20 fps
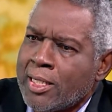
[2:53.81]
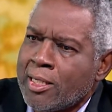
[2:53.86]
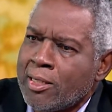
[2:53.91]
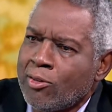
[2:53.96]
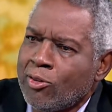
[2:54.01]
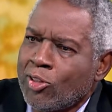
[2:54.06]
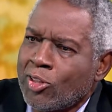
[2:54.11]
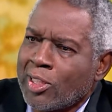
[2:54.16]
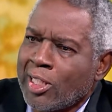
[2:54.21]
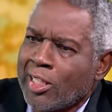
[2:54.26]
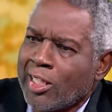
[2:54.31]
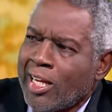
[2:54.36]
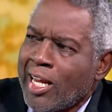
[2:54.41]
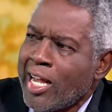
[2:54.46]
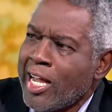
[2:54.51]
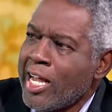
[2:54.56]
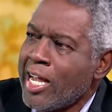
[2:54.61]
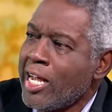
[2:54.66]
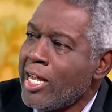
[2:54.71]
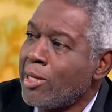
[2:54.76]

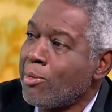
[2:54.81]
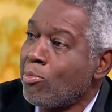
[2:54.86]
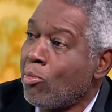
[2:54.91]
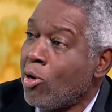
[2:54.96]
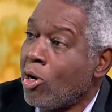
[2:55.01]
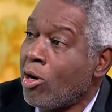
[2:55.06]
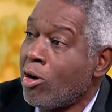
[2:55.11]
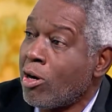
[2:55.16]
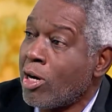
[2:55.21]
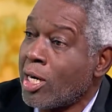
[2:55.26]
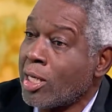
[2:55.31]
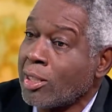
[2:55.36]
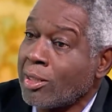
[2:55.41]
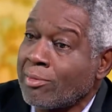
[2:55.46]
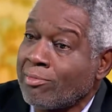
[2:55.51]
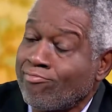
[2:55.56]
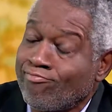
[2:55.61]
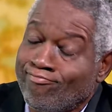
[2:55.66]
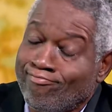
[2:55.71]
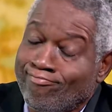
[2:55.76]
landmark
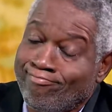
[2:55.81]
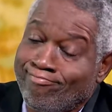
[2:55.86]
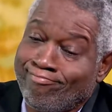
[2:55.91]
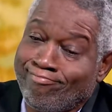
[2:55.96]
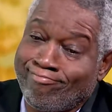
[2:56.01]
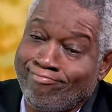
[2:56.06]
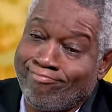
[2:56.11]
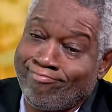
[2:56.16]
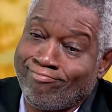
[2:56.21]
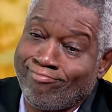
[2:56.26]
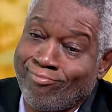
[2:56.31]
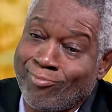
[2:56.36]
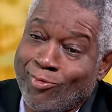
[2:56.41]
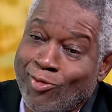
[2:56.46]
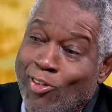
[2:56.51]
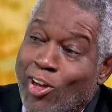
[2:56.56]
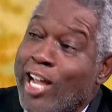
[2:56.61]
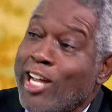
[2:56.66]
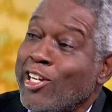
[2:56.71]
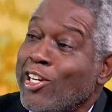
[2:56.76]

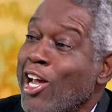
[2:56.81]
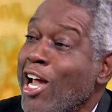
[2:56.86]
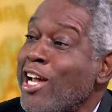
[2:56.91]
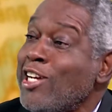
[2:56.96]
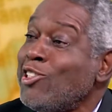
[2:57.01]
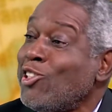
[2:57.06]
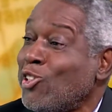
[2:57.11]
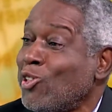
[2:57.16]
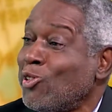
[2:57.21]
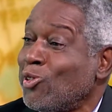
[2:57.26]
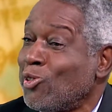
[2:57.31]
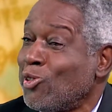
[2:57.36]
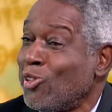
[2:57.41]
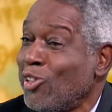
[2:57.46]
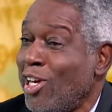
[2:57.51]
vacation.